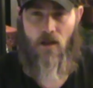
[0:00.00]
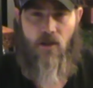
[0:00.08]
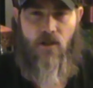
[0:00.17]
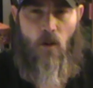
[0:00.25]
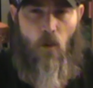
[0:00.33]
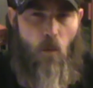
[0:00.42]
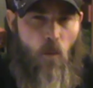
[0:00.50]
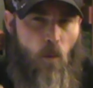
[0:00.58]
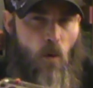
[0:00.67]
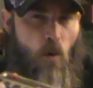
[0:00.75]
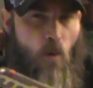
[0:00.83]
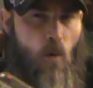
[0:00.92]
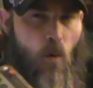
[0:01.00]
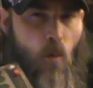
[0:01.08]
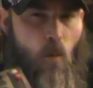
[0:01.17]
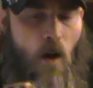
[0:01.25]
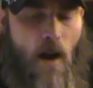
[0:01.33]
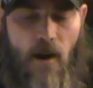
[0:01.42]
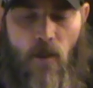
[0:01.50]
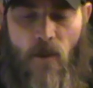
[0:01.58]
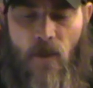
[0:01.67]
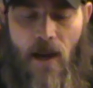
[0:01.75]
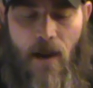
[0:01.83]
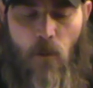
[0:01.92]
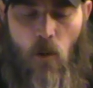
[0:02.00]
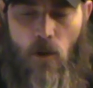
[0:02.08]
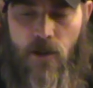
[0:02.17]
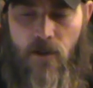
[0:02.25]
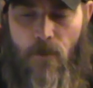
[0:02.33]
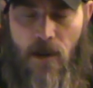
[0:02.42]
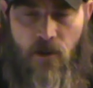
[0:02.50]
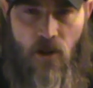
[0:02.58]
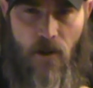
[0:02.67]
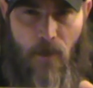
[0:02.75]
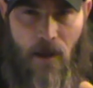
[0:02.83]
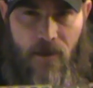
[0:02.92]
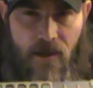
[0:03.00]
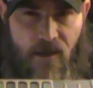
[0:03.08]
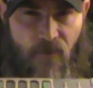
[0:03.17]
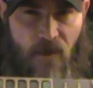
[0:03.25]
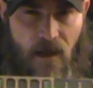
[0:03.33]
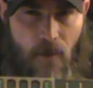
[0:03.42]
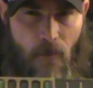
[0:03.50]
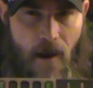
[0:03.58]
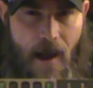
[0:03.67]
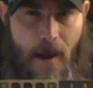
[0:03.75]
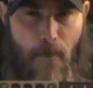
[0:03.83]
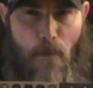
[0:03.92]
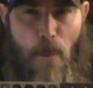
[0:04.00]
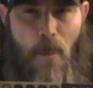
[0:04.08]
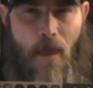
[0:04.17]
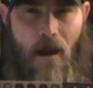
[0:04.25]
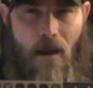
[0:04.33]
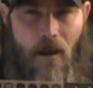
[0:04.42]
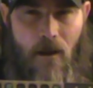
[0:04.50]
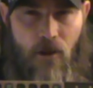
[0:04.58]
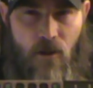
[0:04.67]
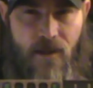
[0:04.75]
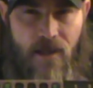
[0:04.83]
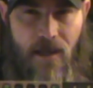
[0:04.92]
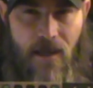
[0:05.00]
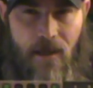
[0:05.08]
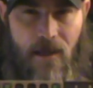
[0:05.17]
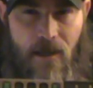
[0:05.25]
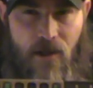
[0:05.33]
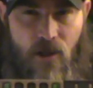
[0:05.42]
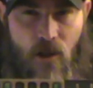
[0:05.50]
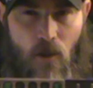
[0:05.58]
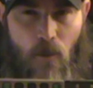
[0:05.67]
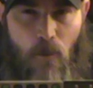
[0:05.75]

So, one other thing I'm going to mention about this V rat, You see these two